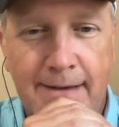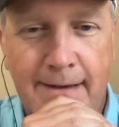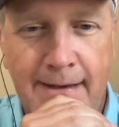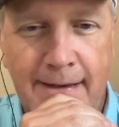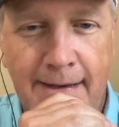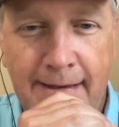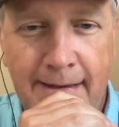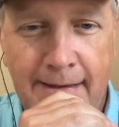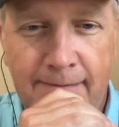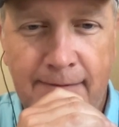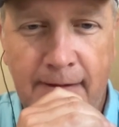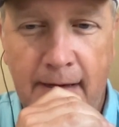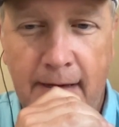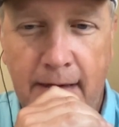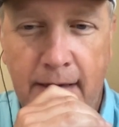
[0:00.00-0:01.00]
I've
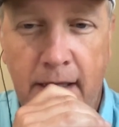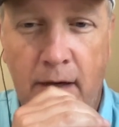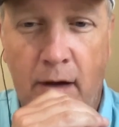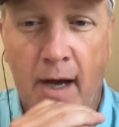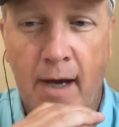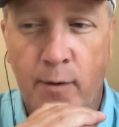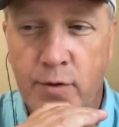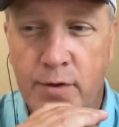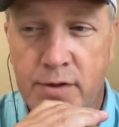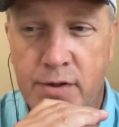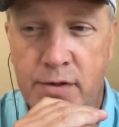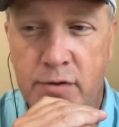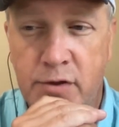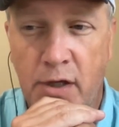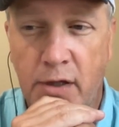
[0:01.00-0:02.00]
uh, yeah I was
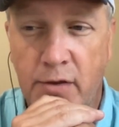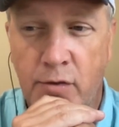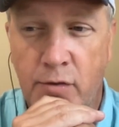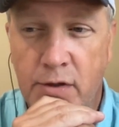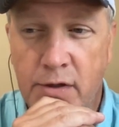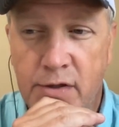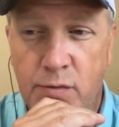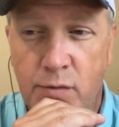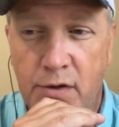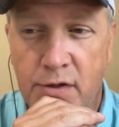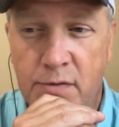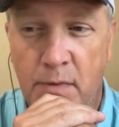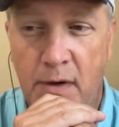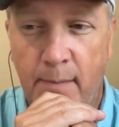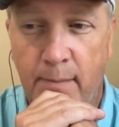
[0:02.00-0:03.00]
Chuck Norris was
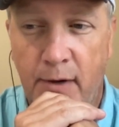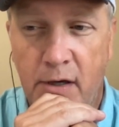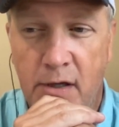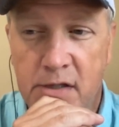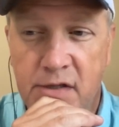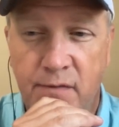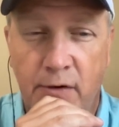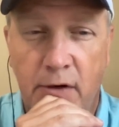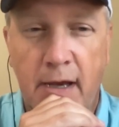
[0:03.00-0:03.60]
my boss for